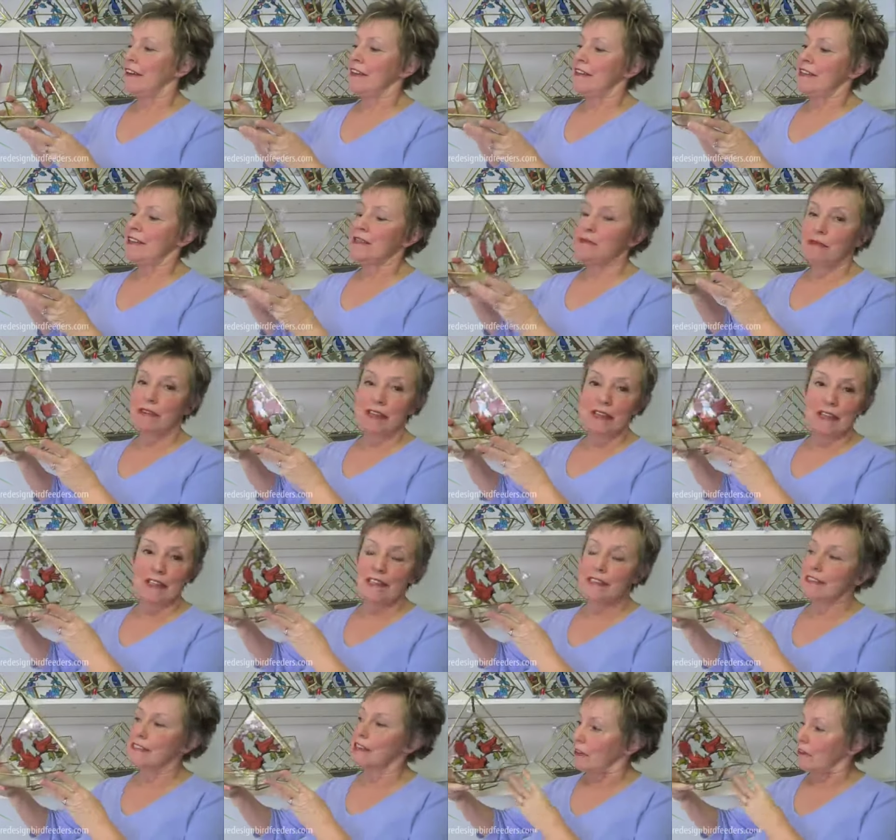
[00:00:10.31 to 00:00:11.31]
This one
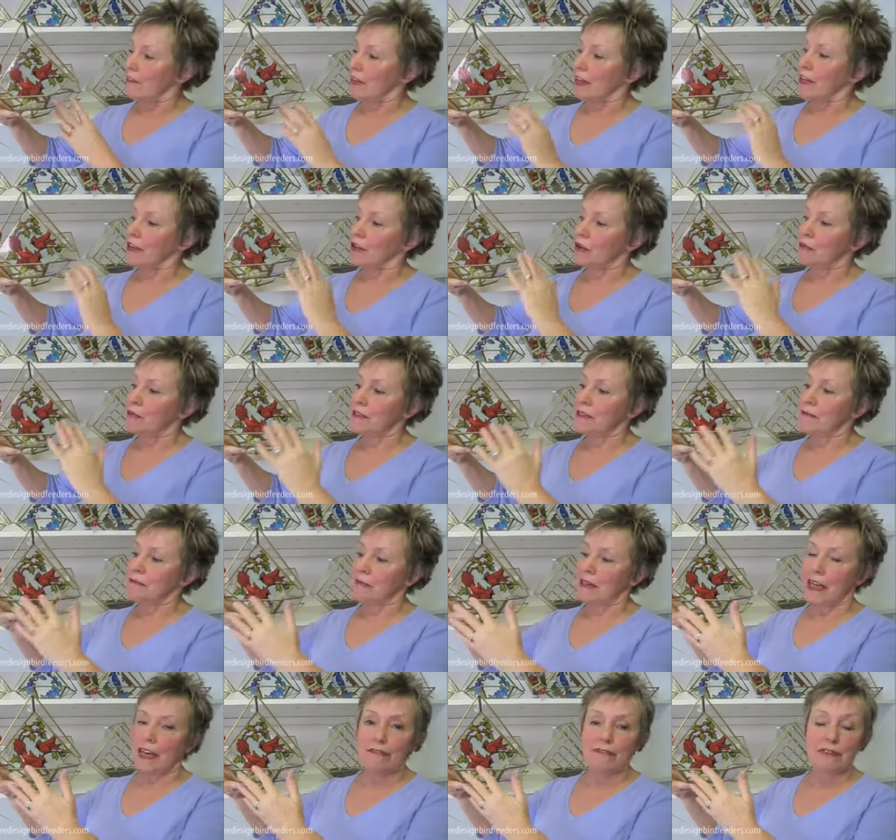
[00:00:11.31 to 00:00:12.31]
is an open
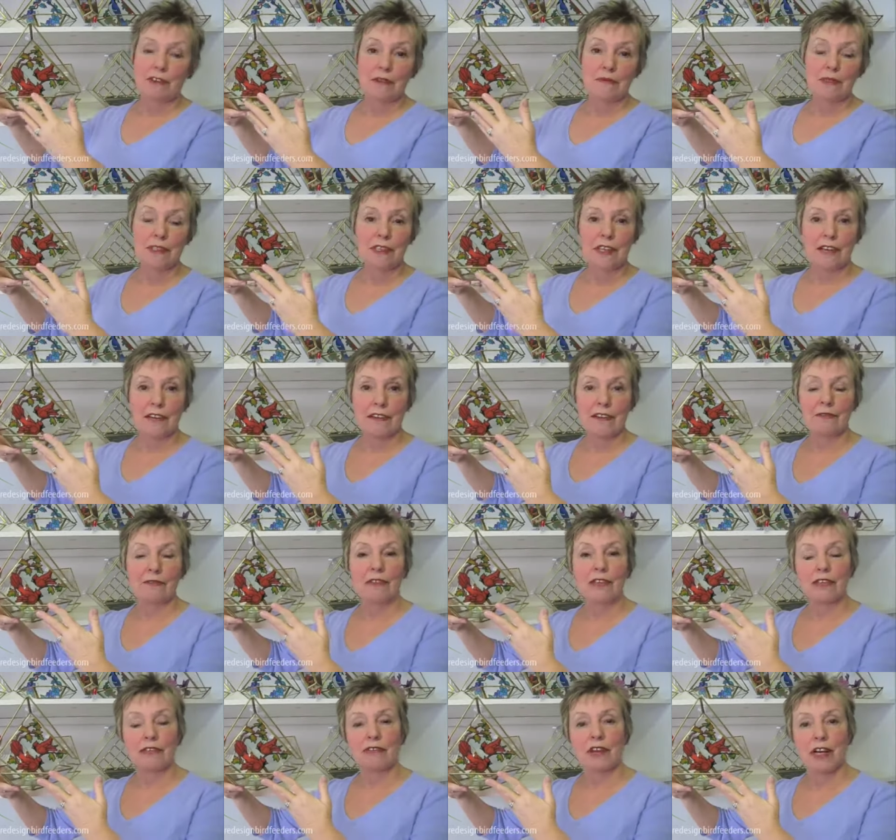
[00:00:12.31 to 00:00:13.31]
platform style that
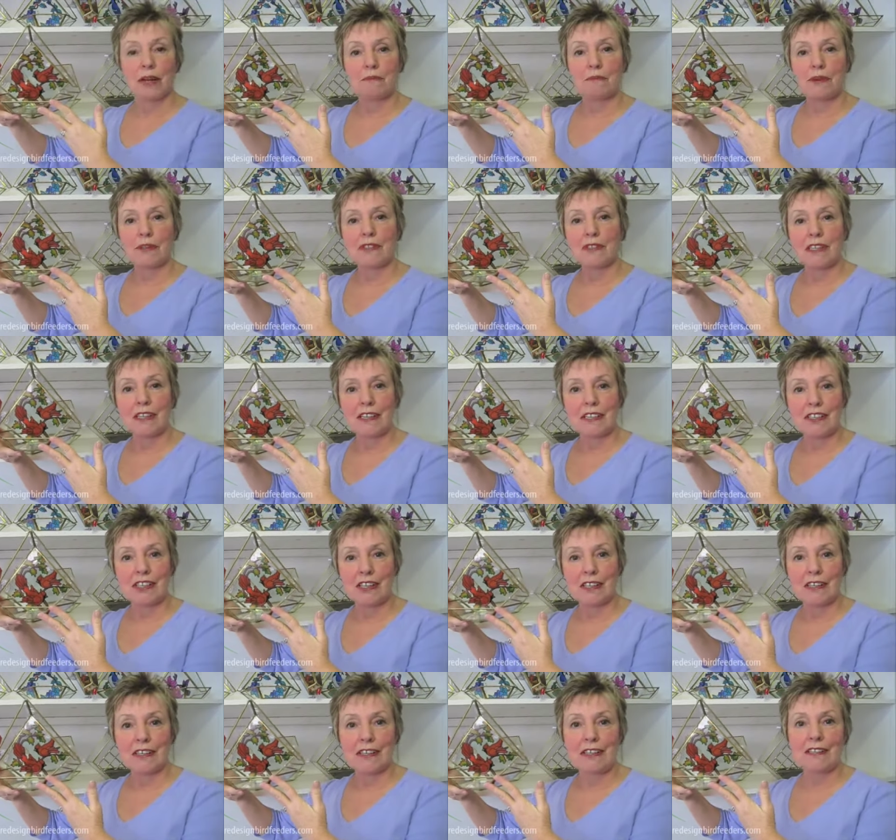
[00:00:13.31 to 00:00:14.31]
will attract birds like
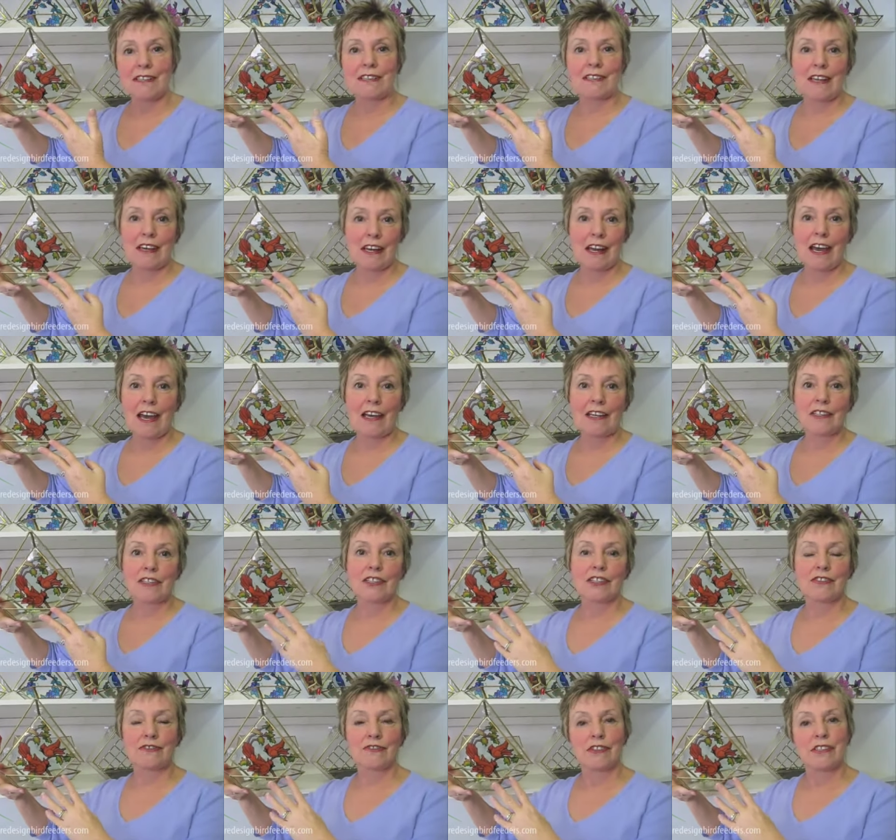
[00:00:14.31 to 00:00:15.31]
chickadees,
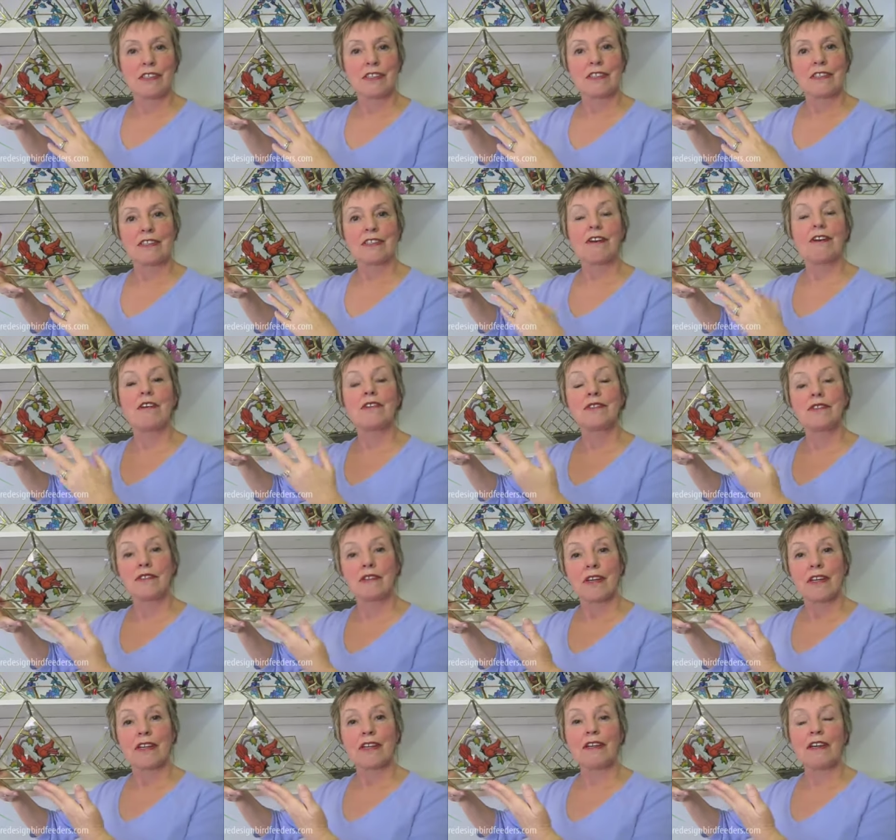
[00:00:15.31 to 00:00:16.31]
nuthatches, finches, also
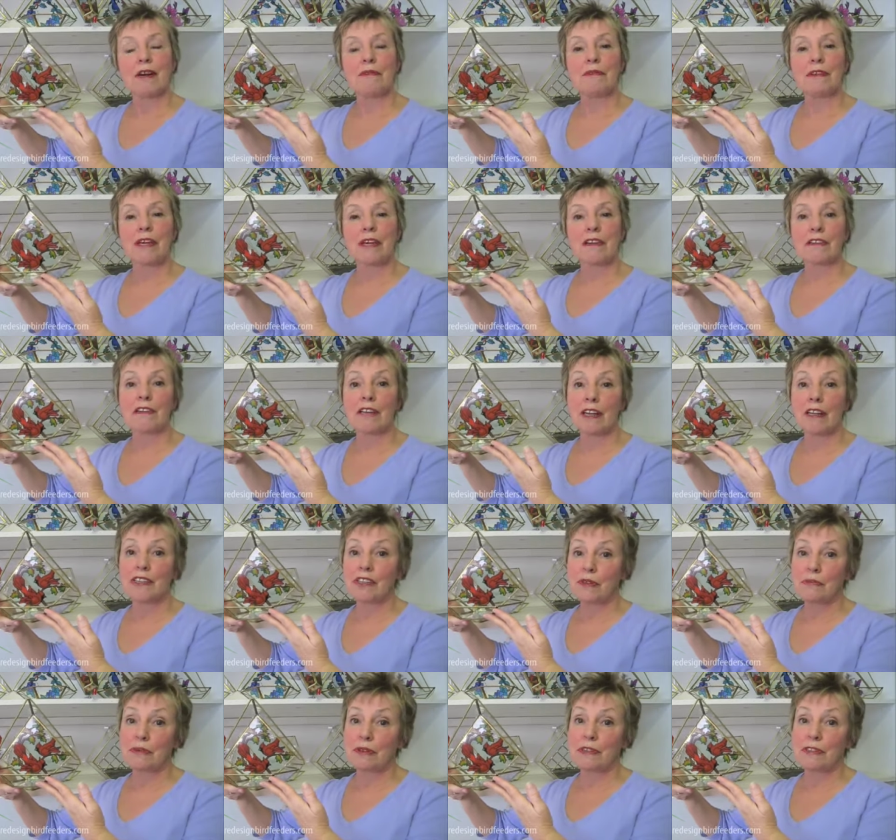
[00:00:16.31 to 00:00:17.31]
can accommodate your
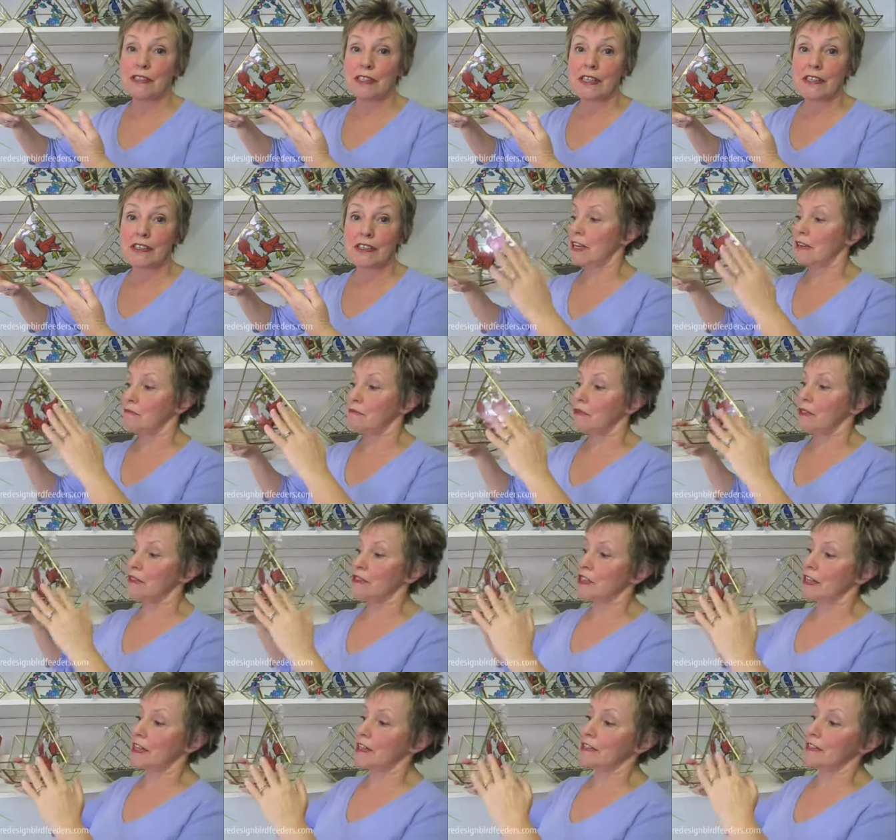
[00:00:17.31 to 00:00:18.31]
larger birds such as blue
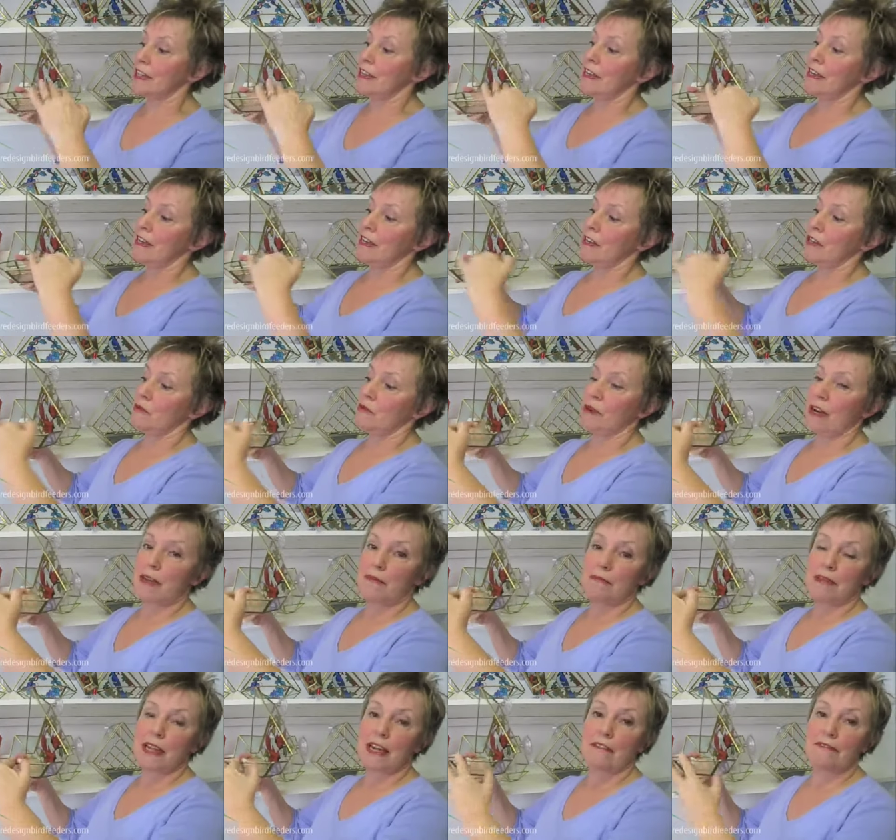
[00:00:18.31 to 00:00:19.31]
jays. The
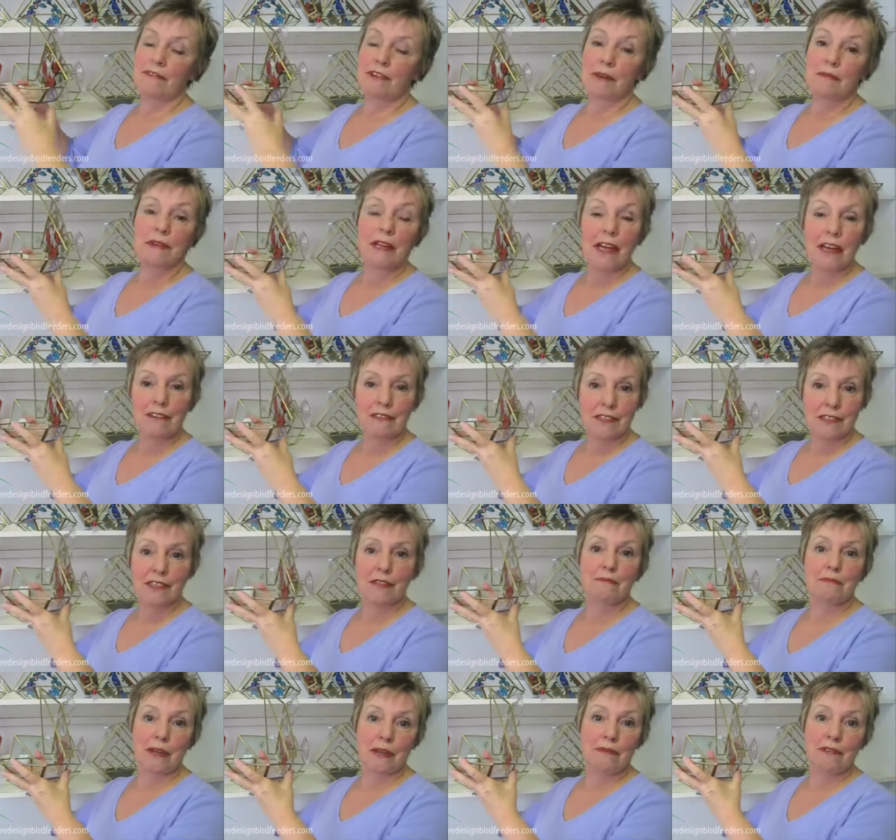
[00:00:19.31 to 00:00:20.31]
wide platform allows
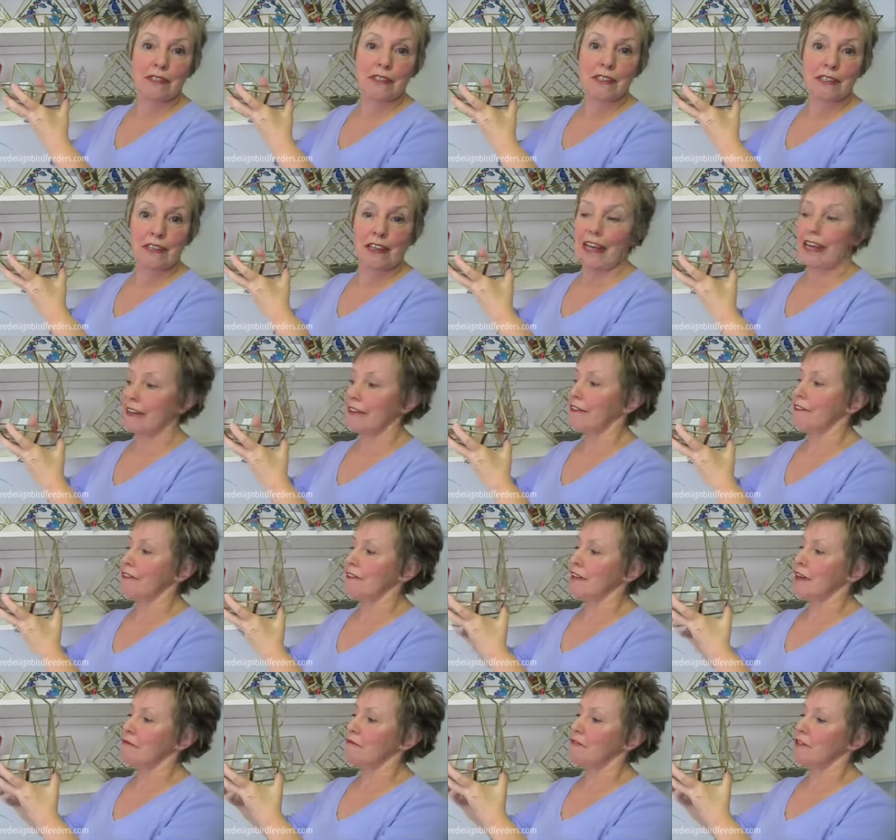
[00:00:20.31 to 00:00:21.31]
the big ones to land
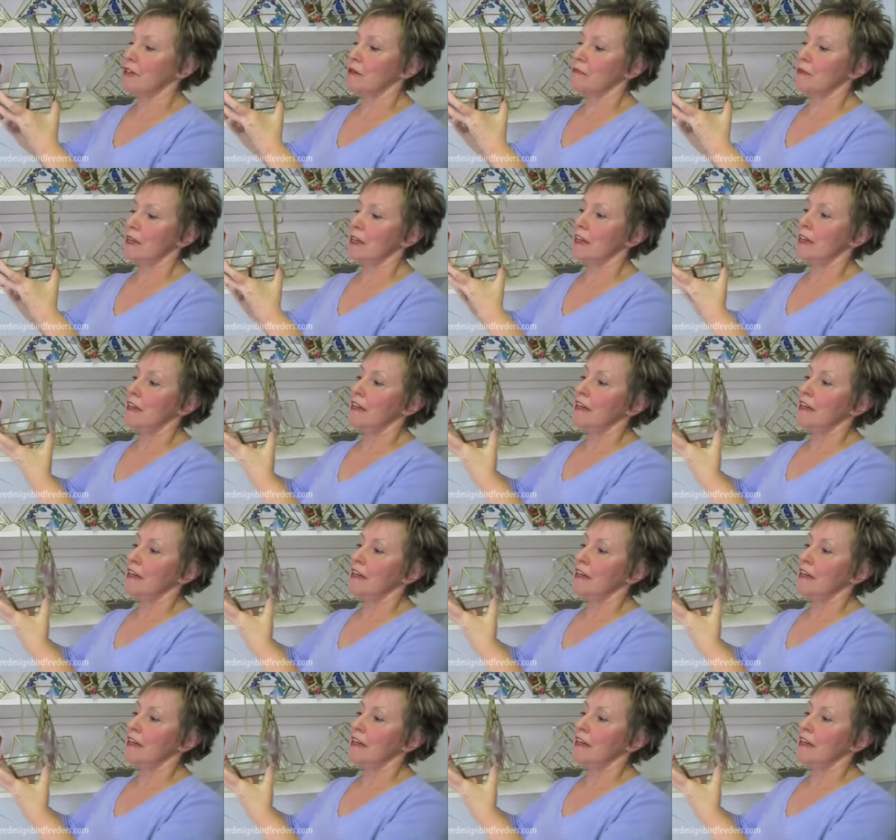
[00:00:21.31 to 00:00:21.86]
comfortably.